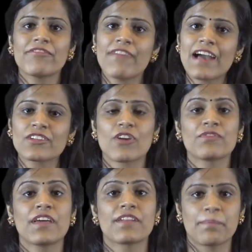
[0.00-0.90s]
The fact
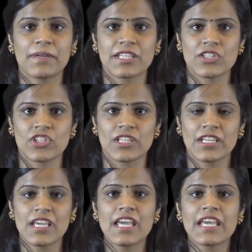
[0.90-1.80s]
of their
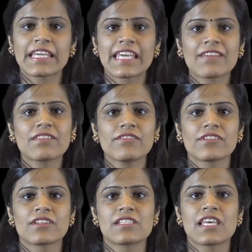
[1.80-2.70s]
repetition gave
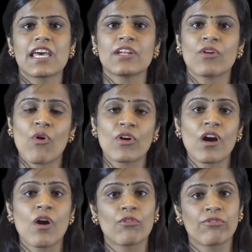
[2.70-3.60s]
the words an
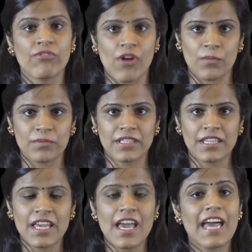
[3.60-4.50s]
aura of
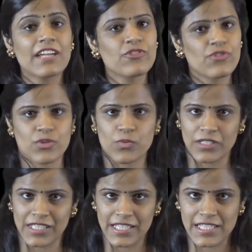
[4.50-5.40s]
warmth and
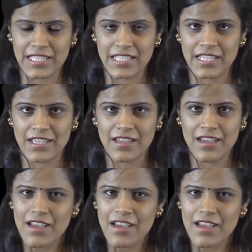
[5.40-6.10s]
trustworthiness.